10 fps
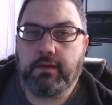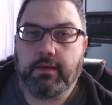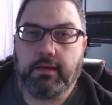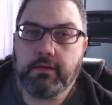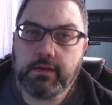
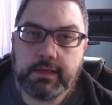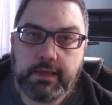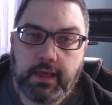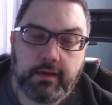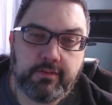Here
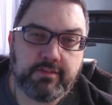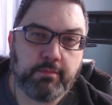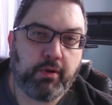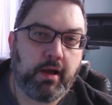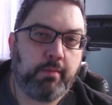again is
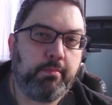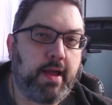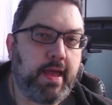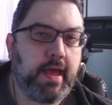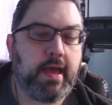the problem
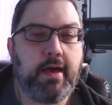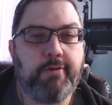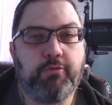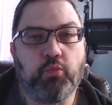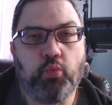I
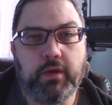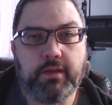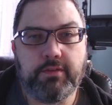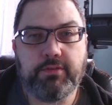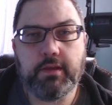have
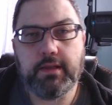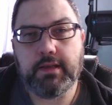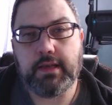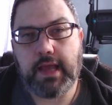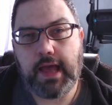with
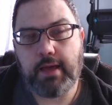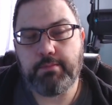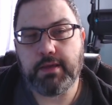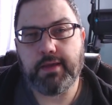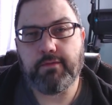
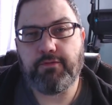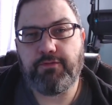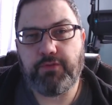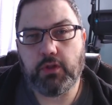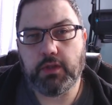not being
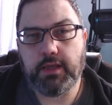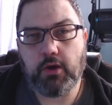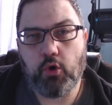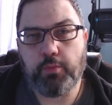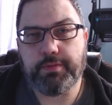
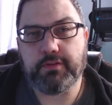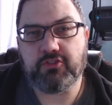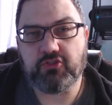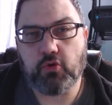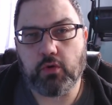fully open
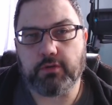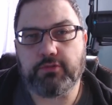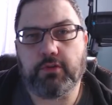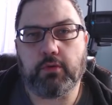source.